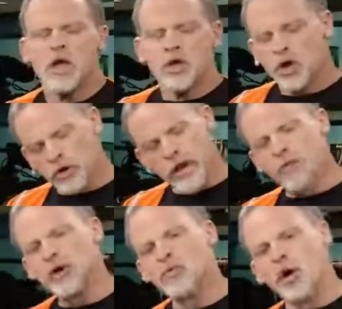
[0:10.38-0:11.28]
You know,
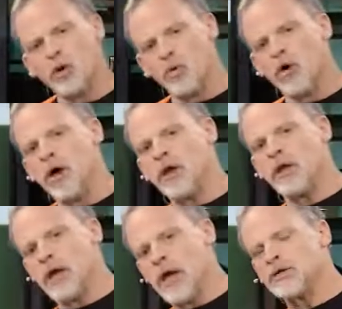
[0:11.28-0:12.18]
Networking 101
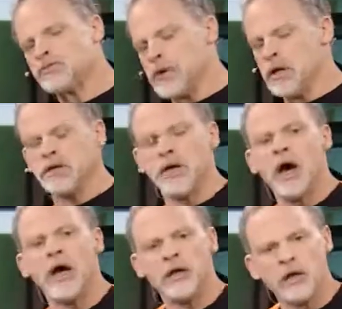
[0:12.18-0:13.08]
has been
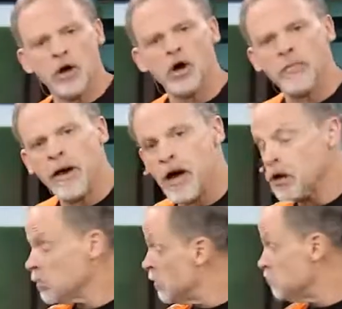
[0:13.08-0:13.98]
designed to talk
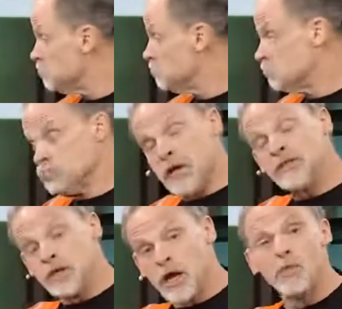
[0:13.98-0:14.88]
about
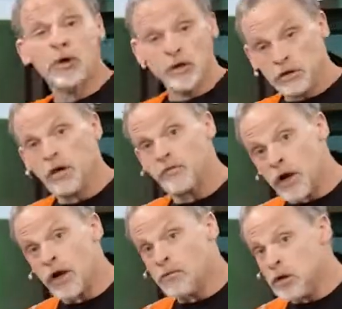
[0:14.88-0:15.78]
basic networking stuff,
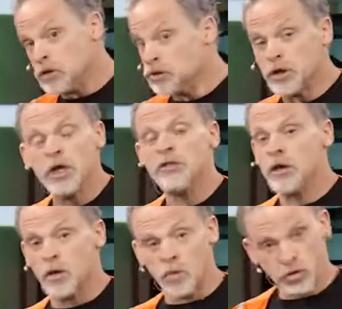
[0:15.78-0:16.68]
right? I mean, just
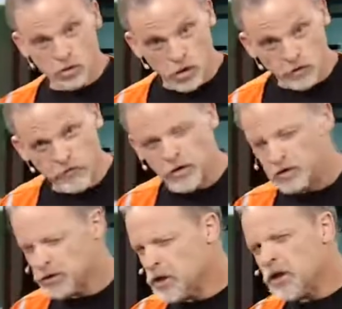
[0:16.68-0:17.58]
anything that works across
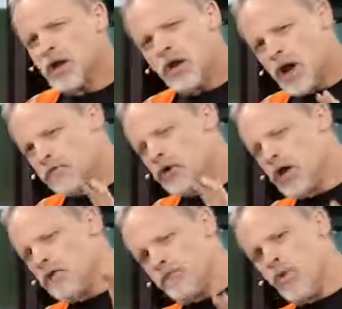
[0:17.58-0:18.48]
vendors. And I've
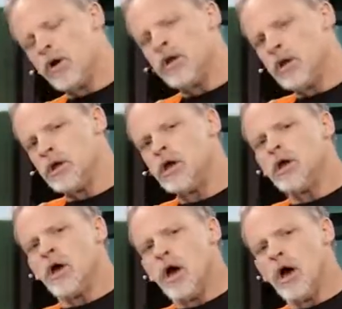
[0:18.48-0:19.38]
really avoided
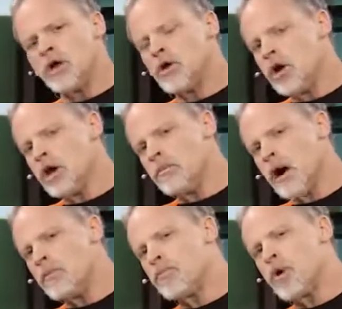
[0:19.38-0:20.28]
talking
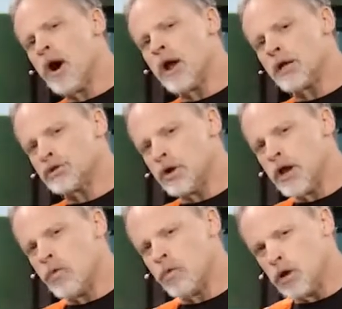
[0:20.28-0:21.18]
about products on
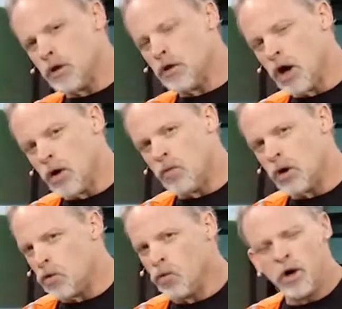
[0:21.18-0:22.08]
Networking
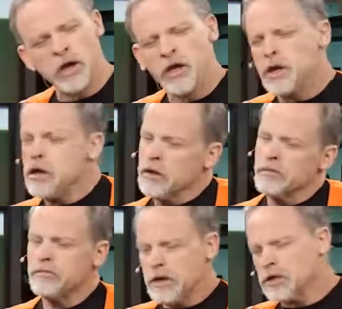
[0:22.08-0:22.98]
101
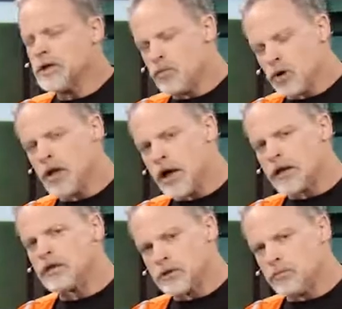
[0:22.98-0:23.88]
because I really like
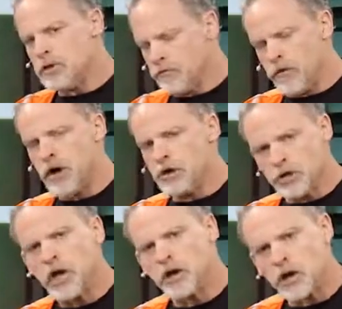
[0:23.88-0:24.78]
this to be very
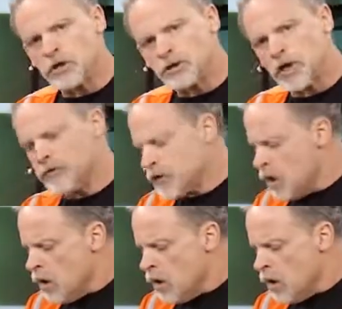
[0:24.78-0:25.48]
generic and stuff.